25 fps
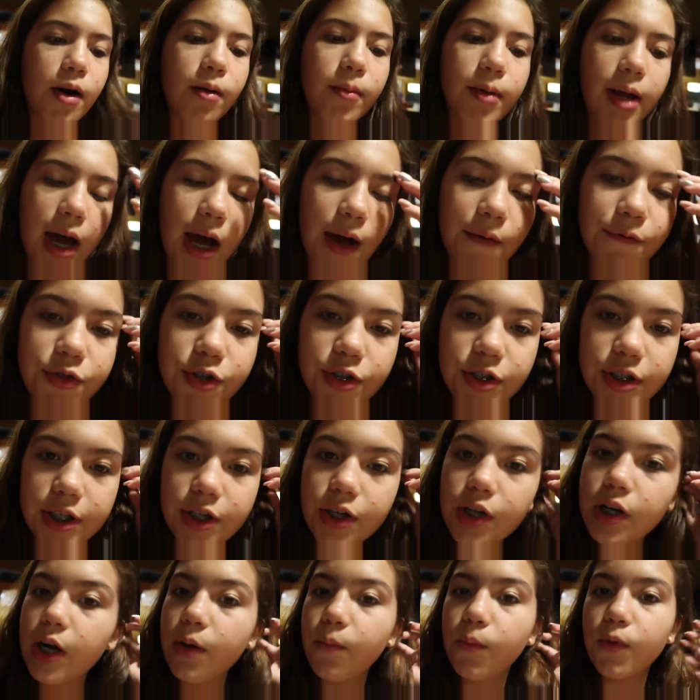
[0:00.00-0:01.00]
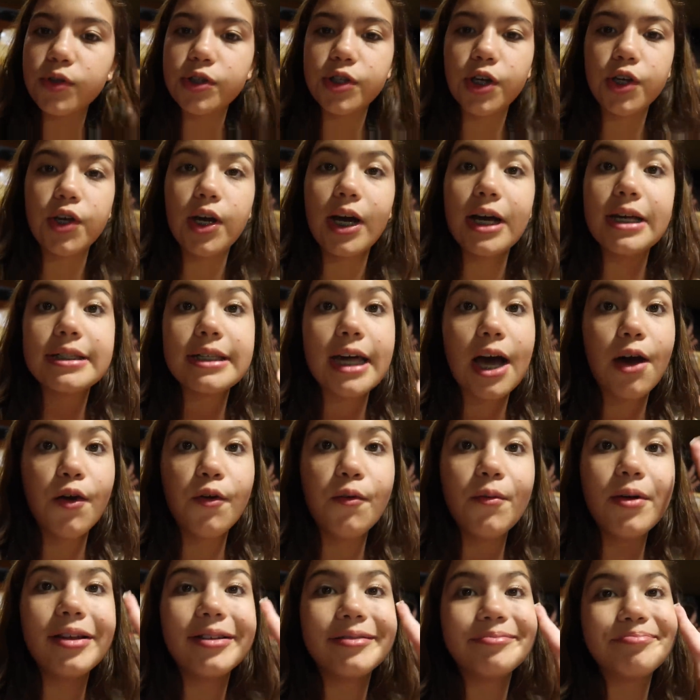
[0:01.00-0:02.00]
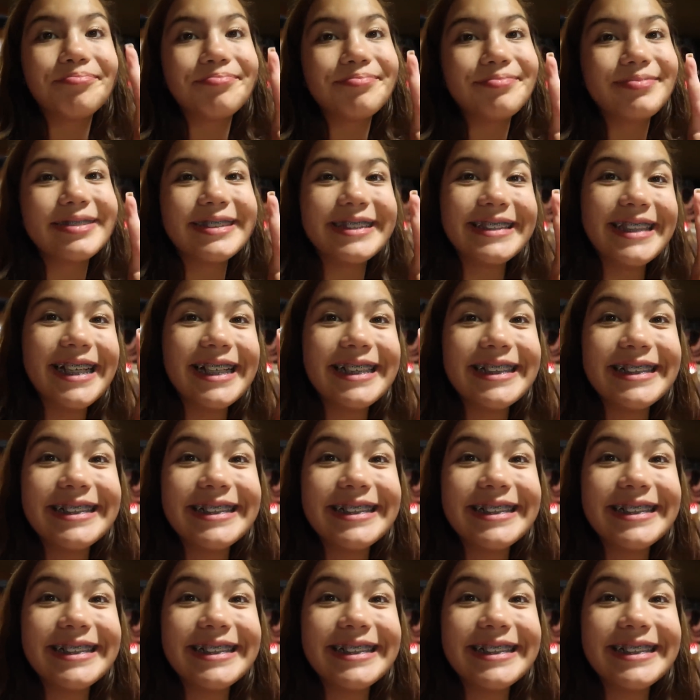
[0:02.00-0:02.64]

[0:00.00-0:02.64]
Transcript: probably after dinner, and we'll tell you guys how it went. See